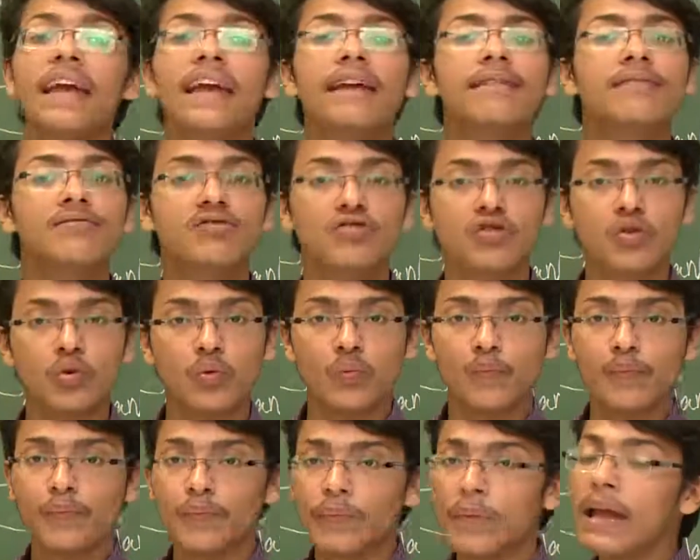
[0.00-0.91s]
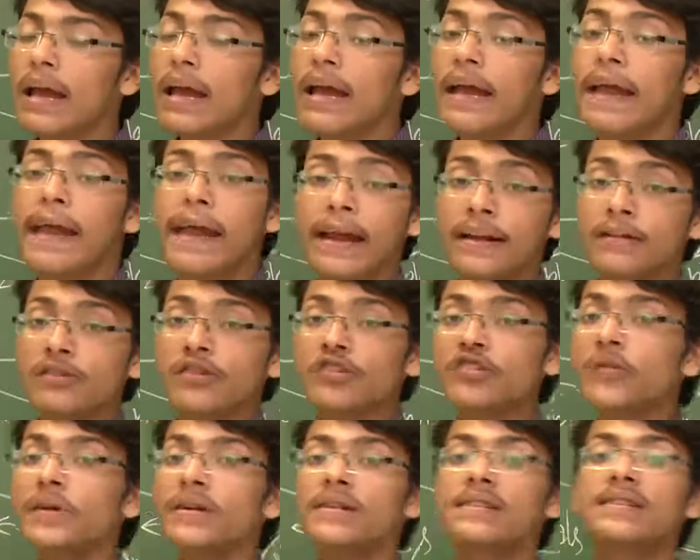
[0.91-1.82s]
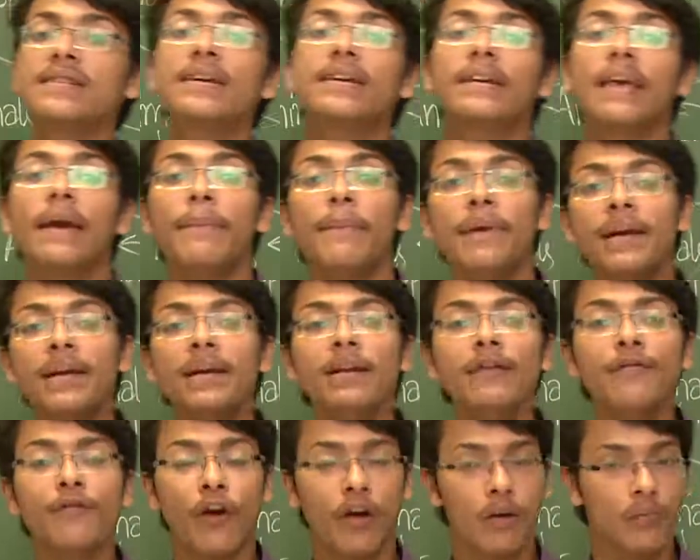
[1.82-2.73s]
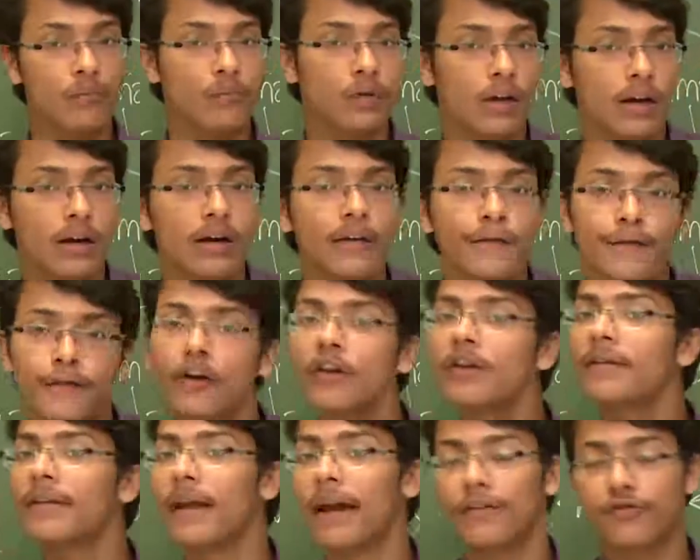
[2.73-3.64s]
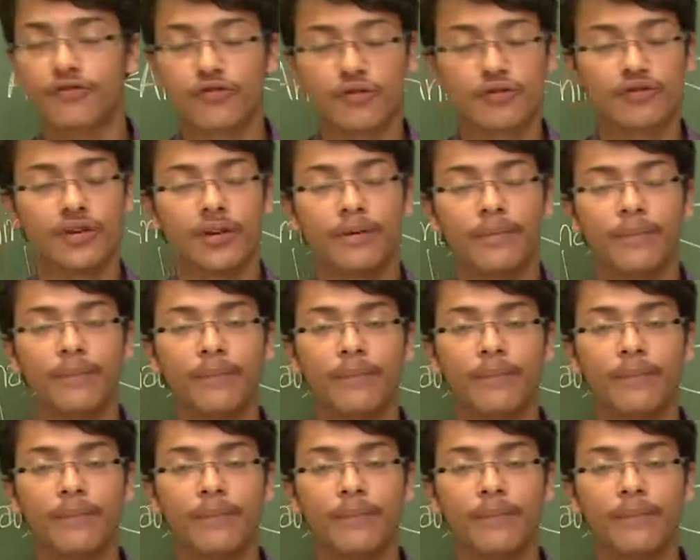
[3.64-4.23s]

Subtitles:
N2. N2 is the chemical formula for nitrogen.